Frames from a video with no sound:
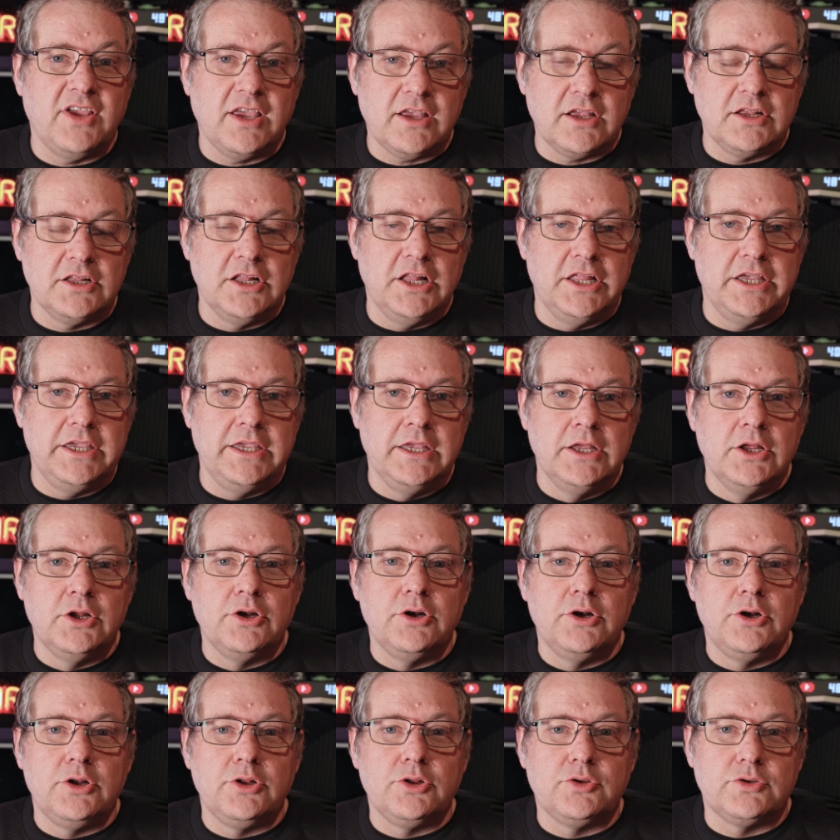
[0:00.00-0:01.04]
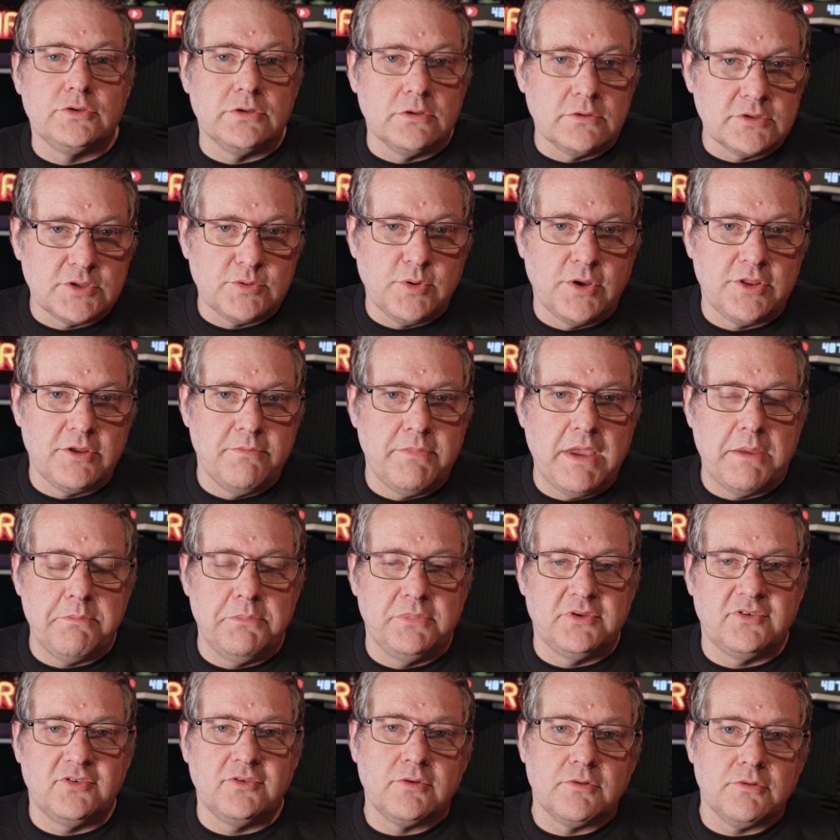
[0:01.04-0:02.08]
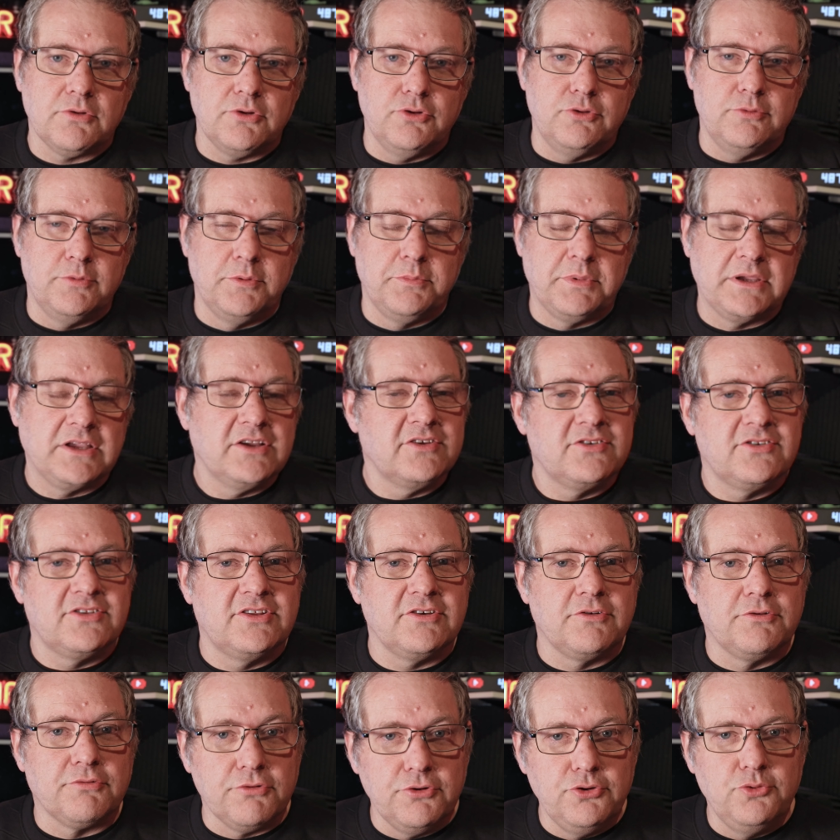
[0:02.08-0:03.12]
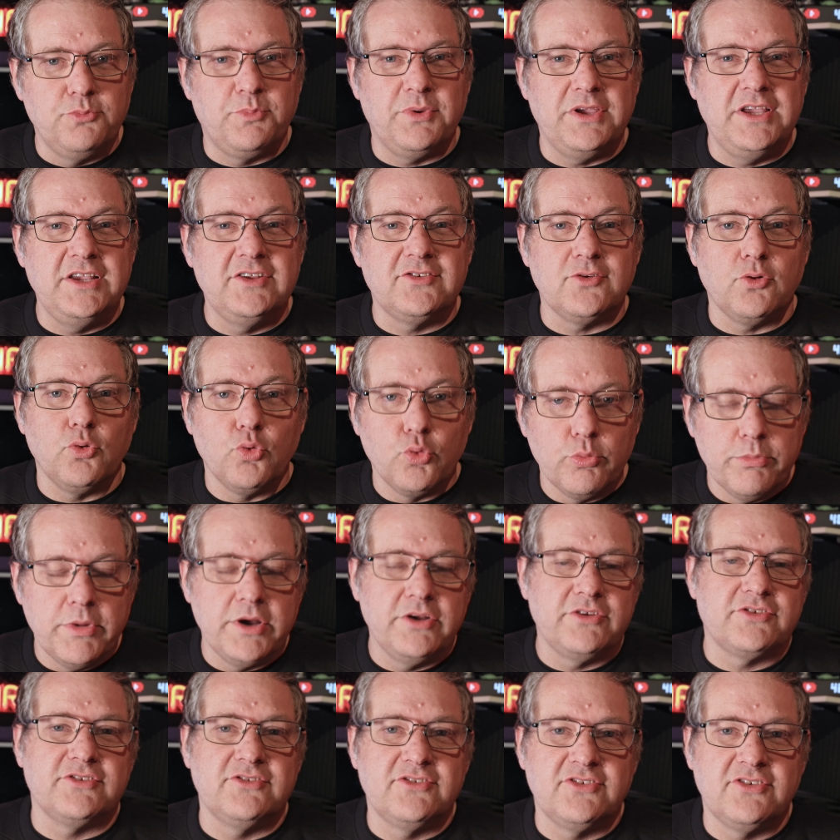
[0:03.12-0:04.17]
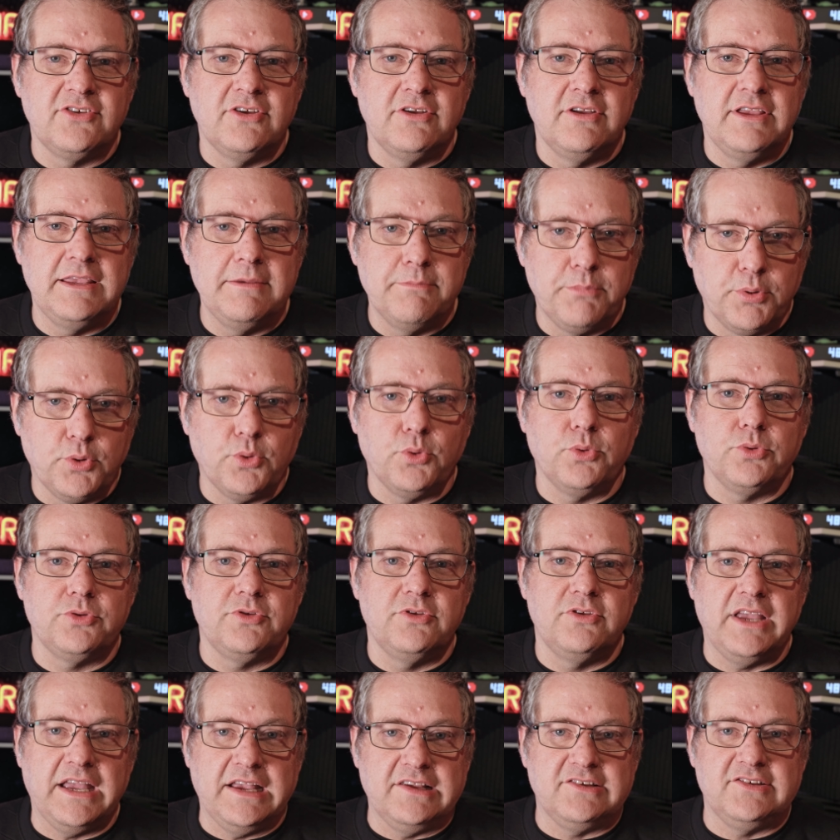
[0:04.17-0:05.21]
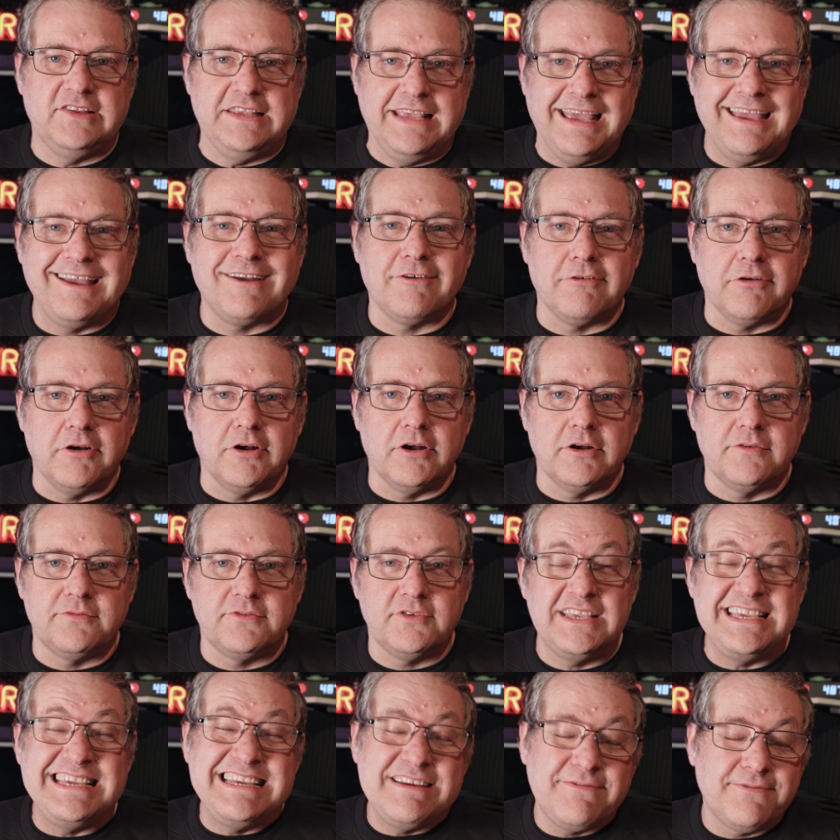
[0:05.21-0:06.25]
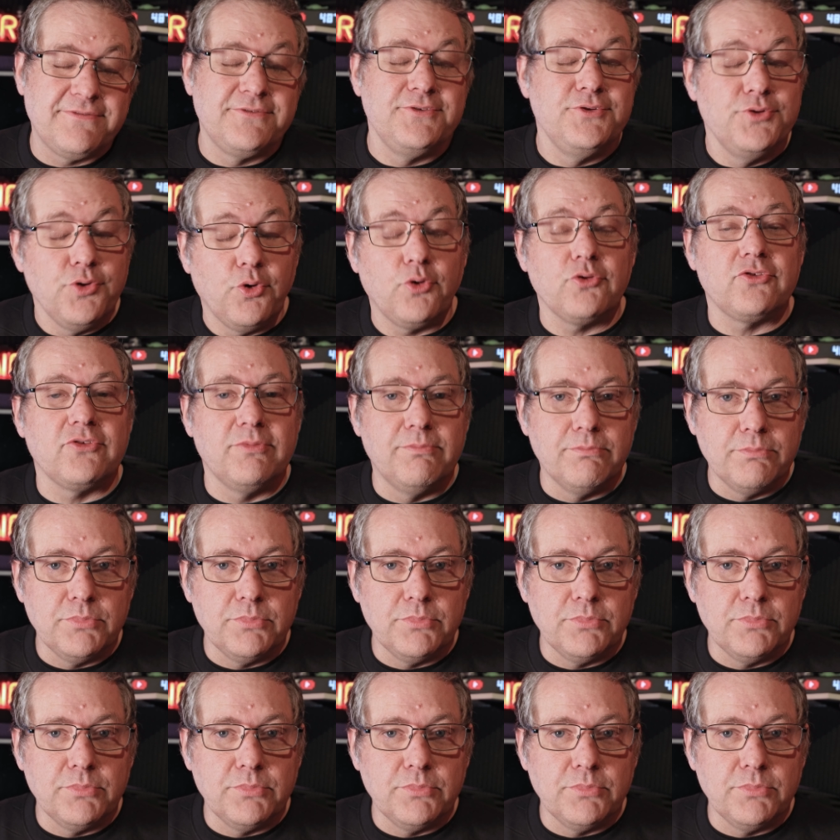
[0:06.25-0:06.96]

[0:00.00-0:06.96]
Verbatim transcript: Secondly, talk to other members of the group because the group is almost as important as the aircraft, if not